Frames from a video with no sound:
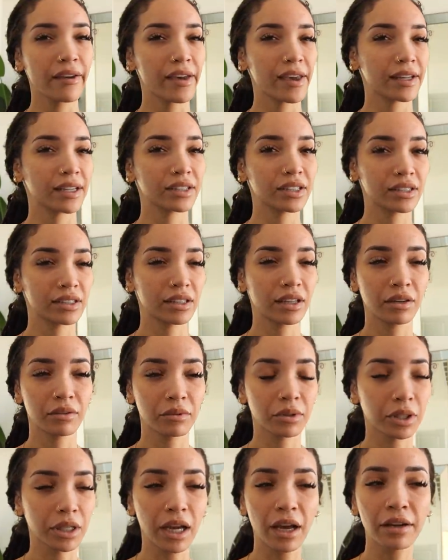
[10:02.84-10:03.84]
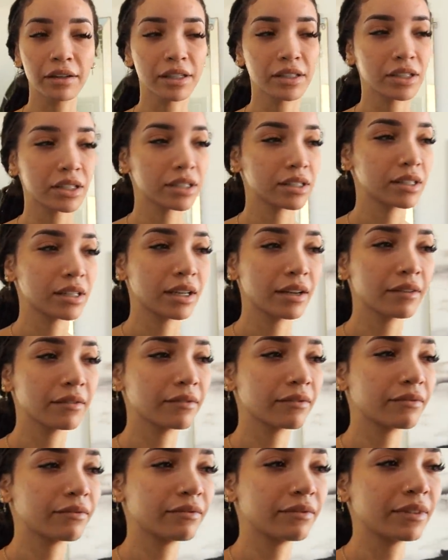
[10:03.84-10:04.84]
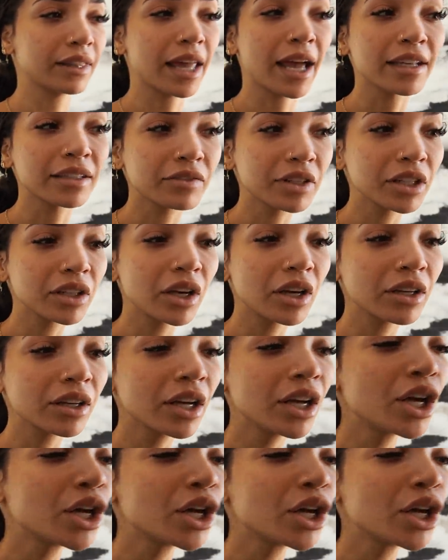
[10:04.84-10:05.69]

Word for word: and it just didn't work out and it just didn't last very long.